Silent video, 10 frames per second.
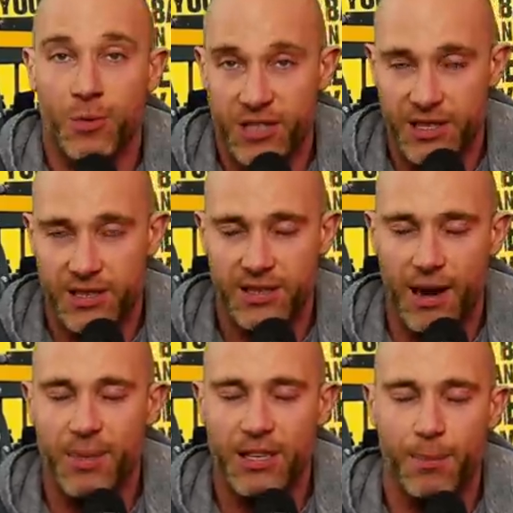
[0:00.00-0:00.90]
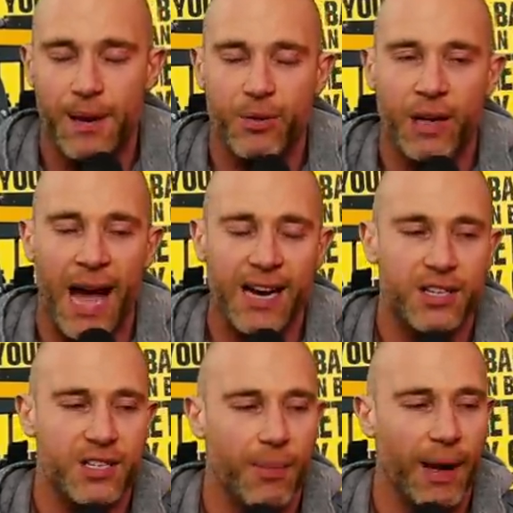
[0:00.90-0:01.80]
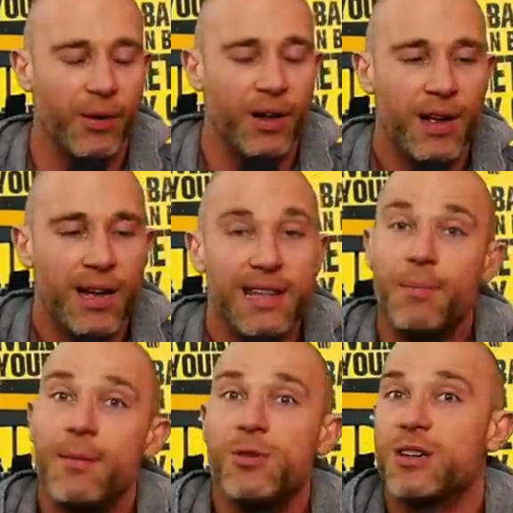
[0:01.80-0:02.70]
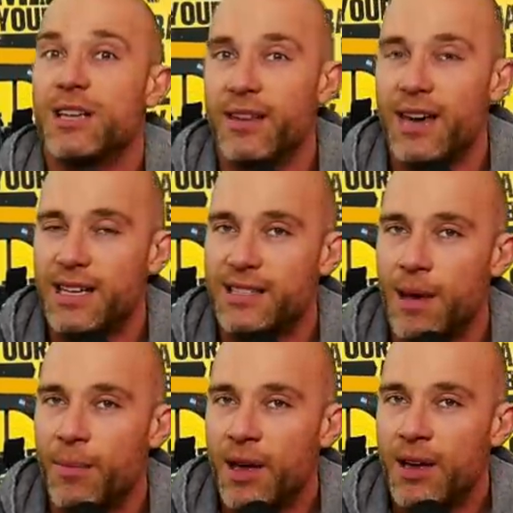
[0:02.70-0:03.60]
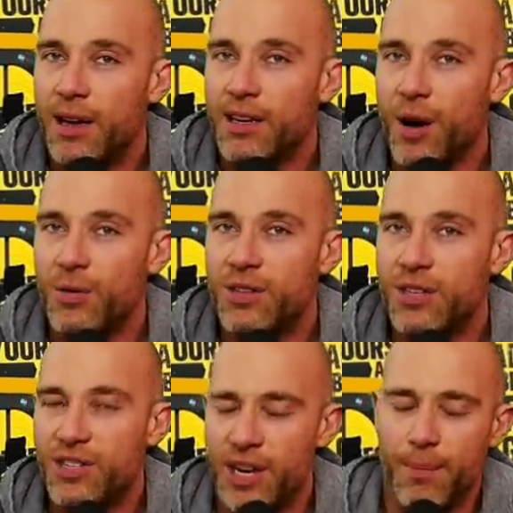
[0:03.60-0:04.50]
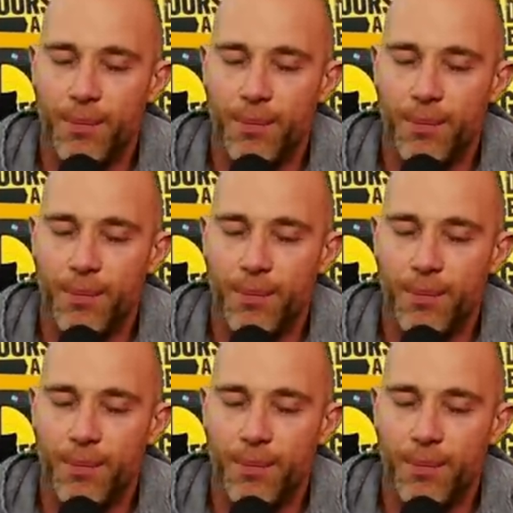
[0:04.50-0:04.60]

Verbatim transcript: which is something that people get anxious about then maybe you can take the next step and go to the gym.